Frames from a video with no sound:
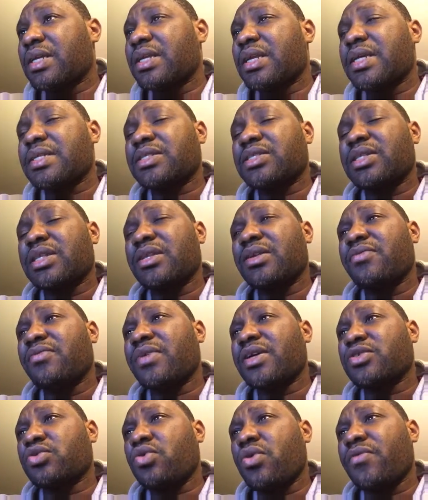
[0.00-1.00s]
the next
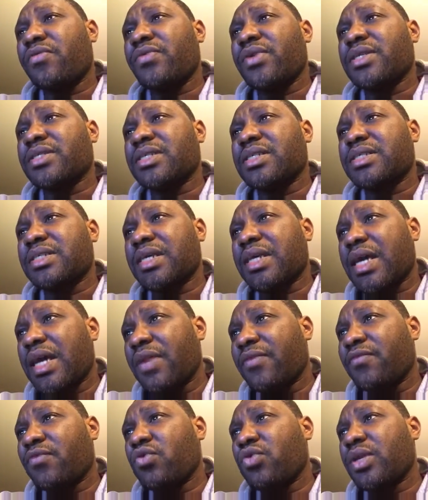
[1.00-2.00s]
deliverance conference is in
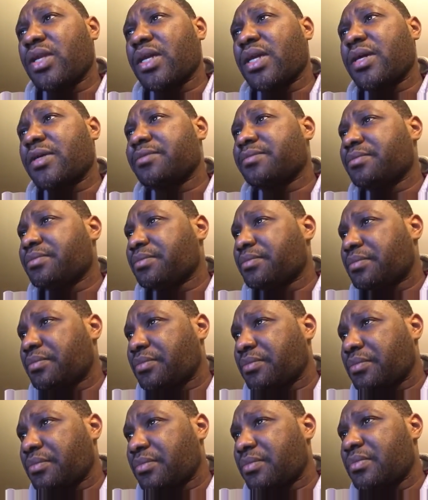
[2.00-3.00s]
California,
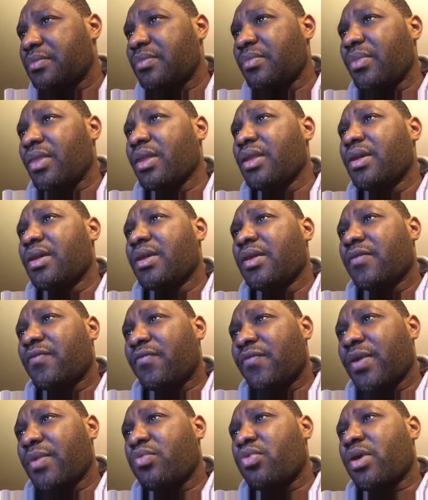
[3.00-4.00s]

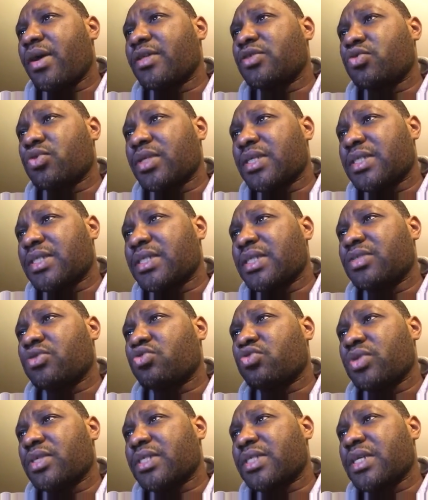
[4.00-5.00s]
February
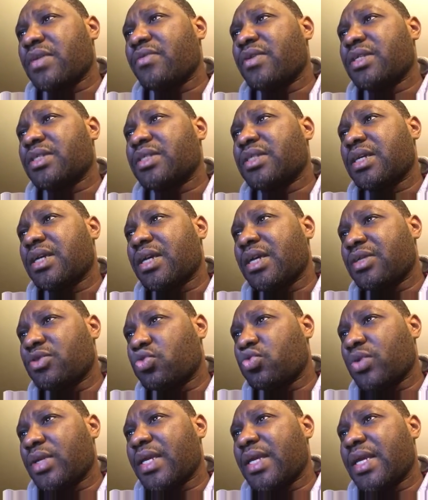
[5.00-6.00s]
26th, 27th, and
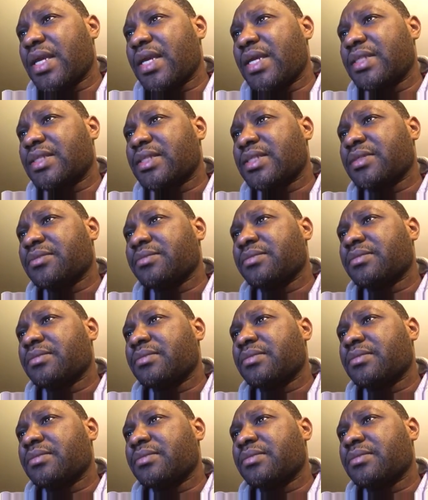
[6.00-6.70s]
28th.